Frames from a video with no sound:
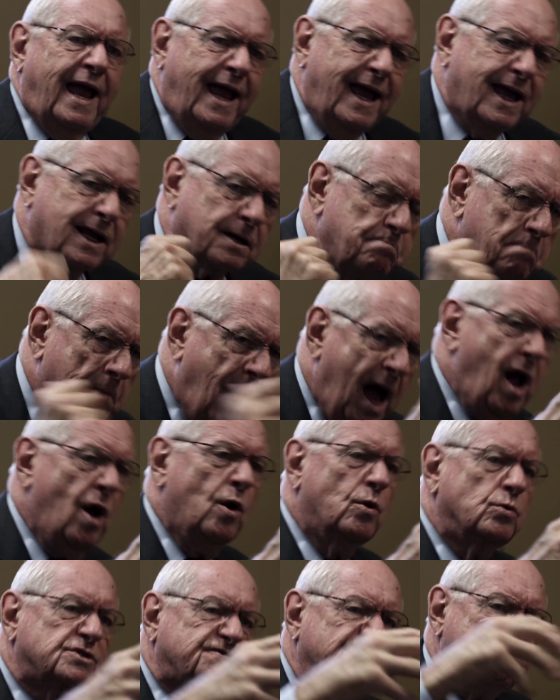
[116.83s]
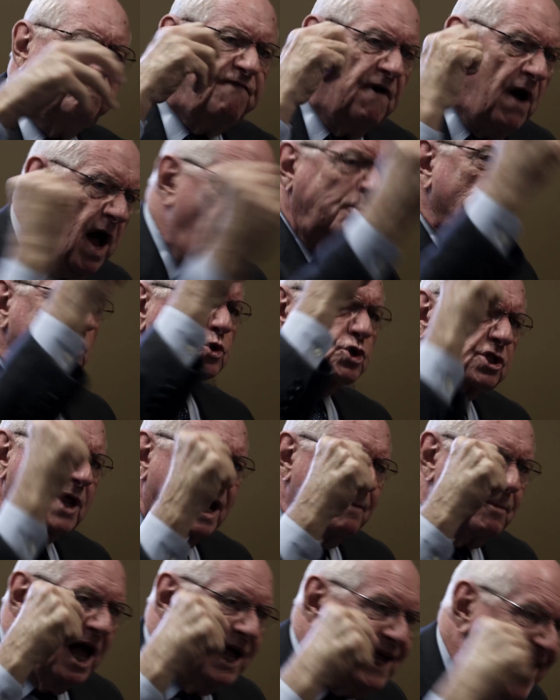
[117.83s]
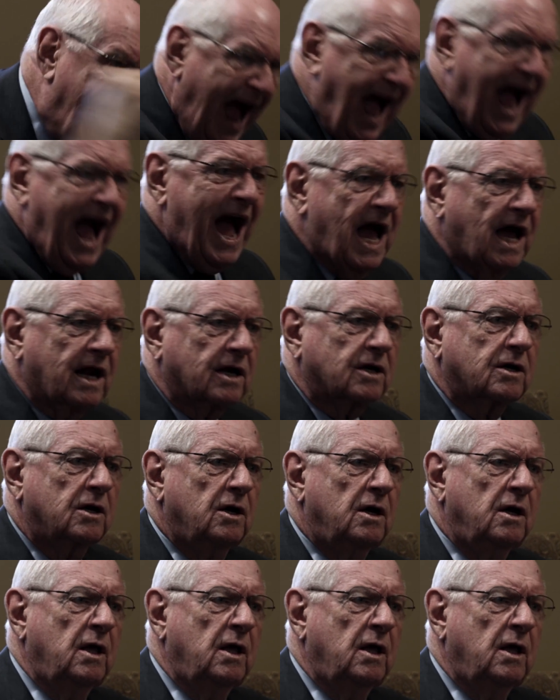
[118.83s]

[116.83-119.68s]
Irmãos, vamos trabalhar.